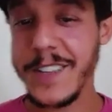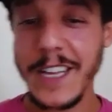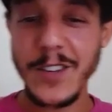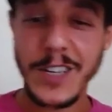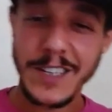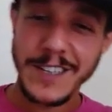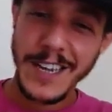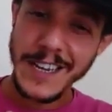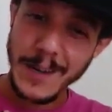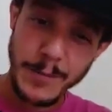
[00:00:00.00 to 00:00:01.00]
Then you can
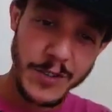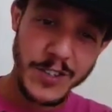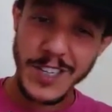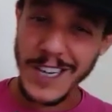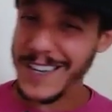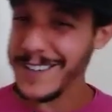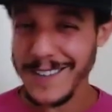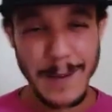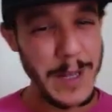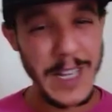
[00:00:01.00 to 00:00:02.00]
tighten up your
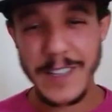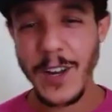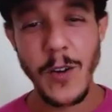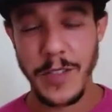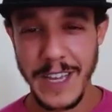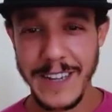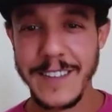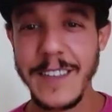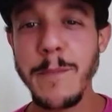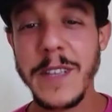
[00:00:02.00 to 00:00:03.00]
chest. I mean, it's a whole thing.
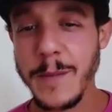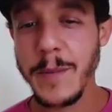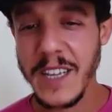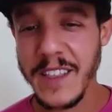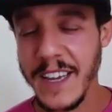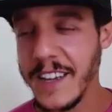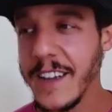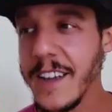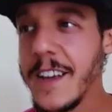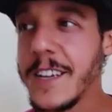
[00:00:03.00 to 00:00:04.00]
Sleeping's a big thing.
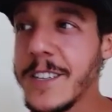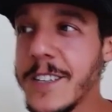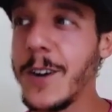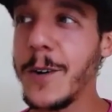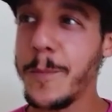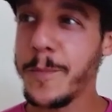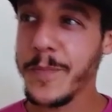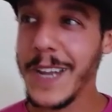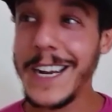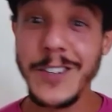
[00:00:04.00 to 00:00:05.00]
So
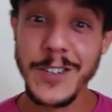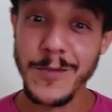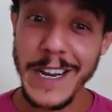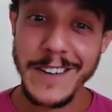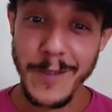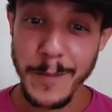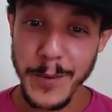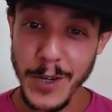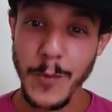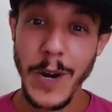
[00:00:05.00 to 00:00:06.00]
I just read a
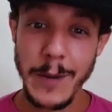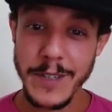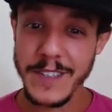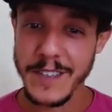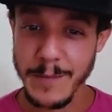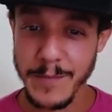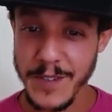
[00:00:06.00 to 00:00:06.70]
book, Why We Sleep.